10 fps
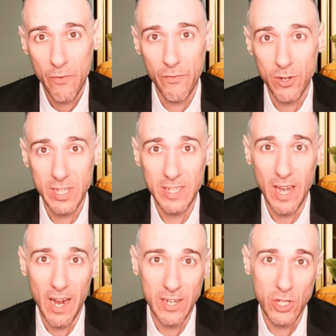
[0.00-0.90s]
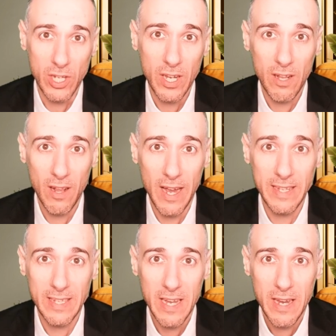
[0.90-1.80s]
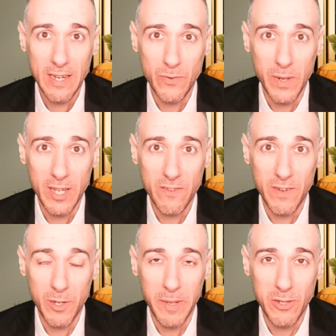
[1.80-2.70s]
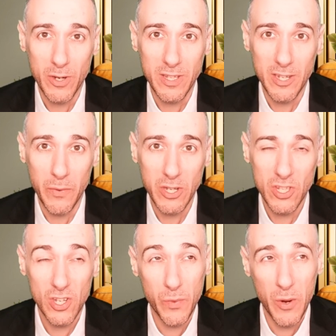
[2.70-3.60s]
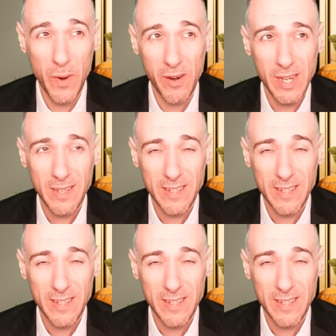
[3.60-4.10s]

versus IG clients, as well as fundamental considerations in a week where,